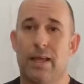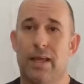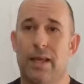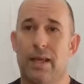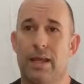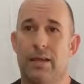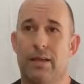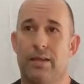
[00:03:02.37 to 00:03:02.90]

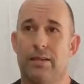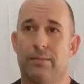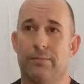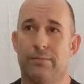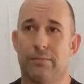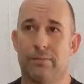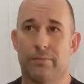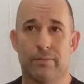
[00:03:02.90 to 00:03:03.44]
And
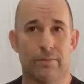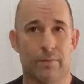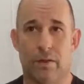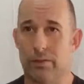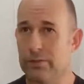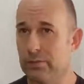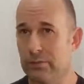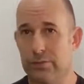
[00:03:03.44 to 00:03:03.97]

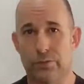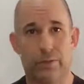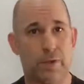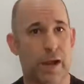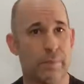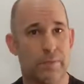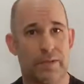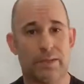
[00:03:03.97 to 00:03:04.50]
also the
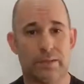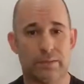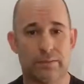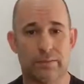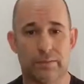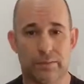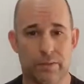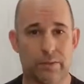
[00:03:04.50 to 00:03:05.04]
trapping,
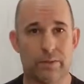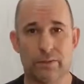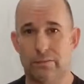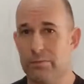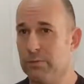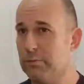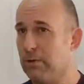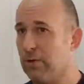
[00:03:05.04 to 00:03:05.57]
the
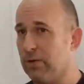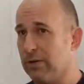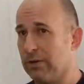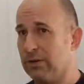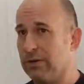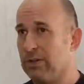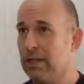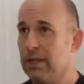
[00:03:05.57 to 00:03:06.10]
Gung Fu
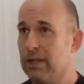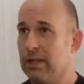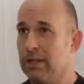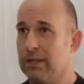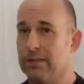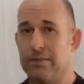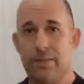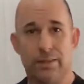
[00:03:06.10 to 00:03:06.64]
part.
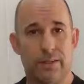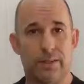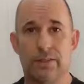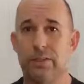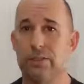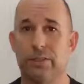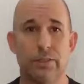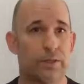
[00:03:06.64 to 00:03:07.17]
And
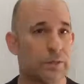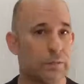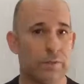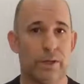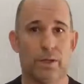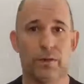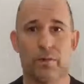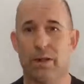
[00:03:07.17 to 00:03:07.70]
it's in Jeet
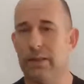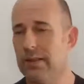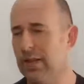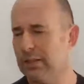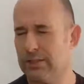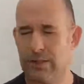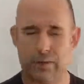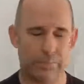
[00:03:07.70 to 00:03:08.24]
Kune Do, and
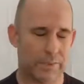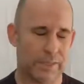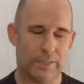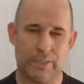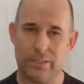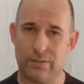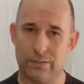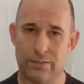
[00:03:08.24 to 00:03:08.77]
that's all
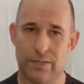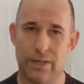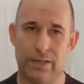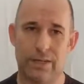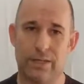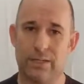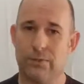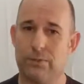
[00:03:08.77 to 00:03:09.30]
mixed in our
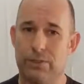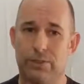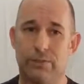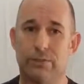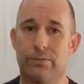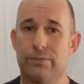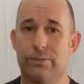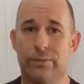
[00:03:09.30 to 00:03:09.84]
techniques, which
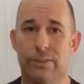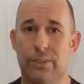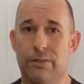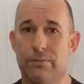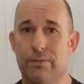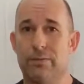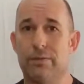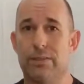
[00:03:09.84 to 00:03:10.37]
you'll see
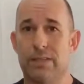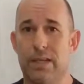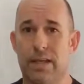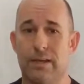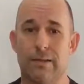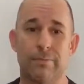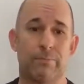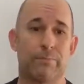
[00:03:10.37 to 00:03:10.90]
if you
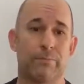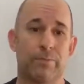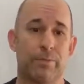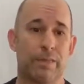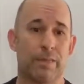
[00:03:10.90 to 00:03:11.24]
sign up.